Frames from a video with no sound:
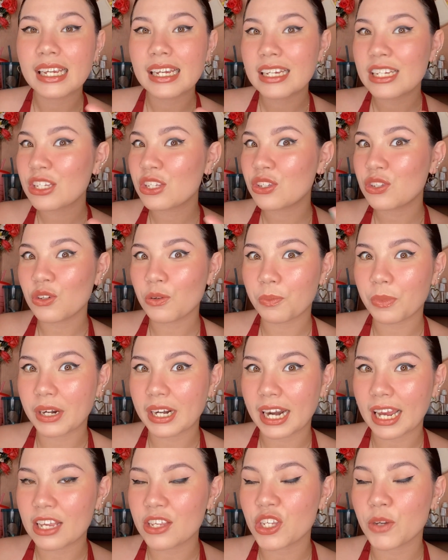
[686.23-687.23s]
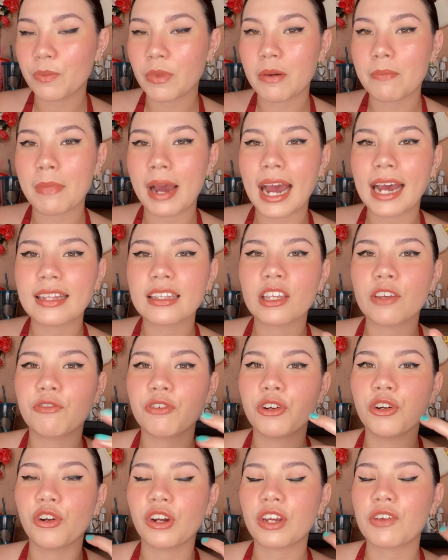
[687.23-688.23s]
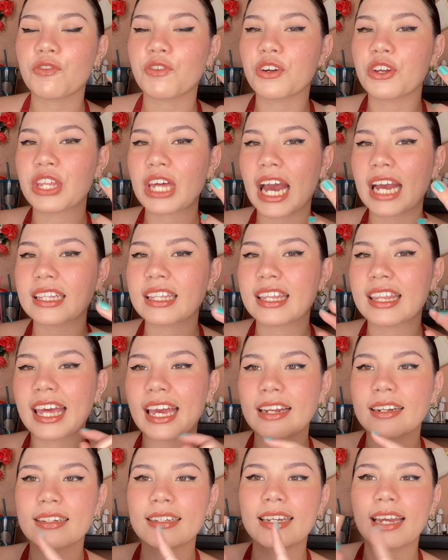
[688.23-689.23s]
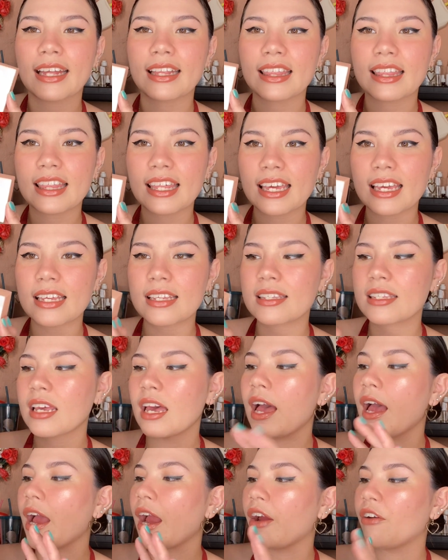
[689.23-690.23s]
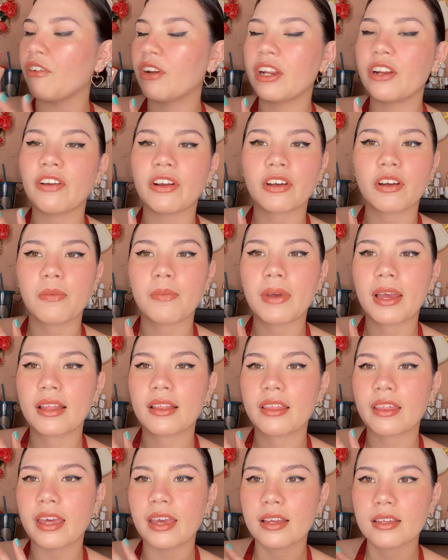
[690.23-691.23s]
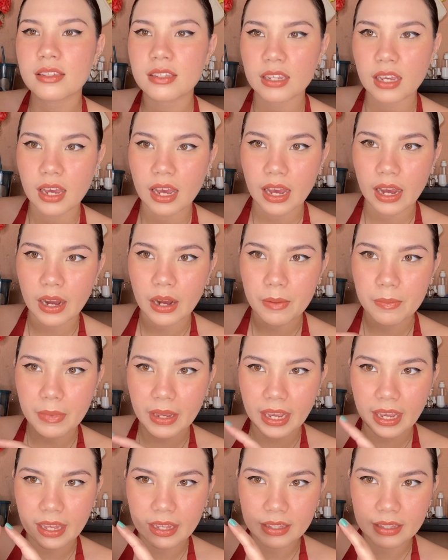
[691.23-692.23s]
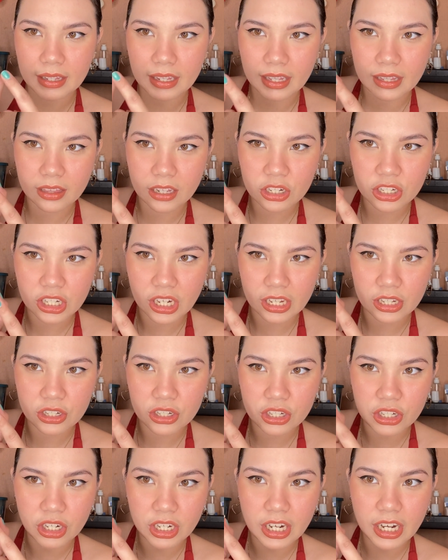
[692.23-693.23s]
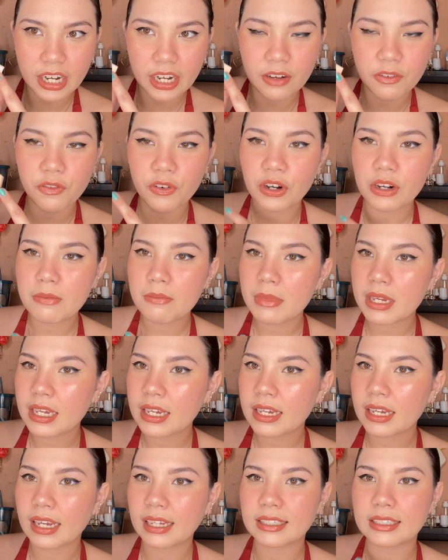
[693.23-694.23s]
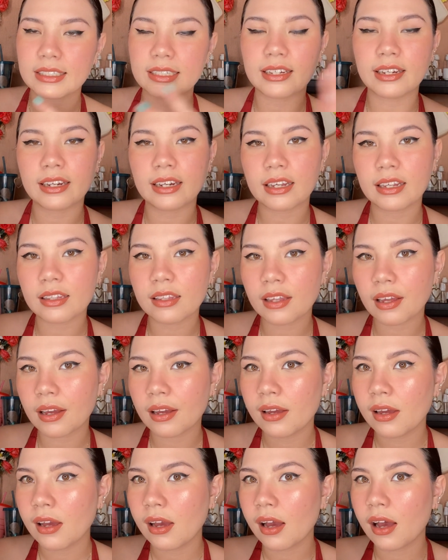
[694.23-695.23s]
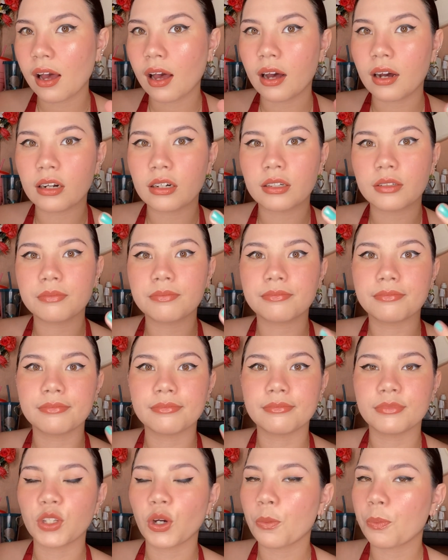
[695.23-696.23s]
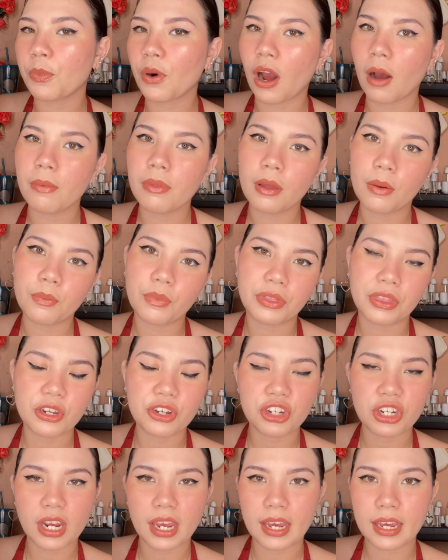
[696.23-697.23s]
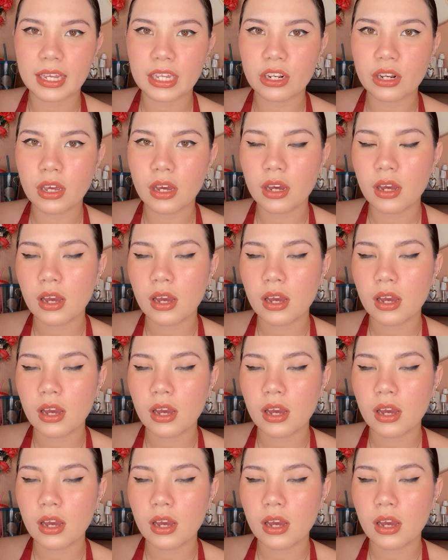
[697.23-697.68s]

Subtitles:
super nice, super matte. If you're looking for that, then get this. I really recommend this. And in the shade Sugar, for me, it's good. No problem with the shade.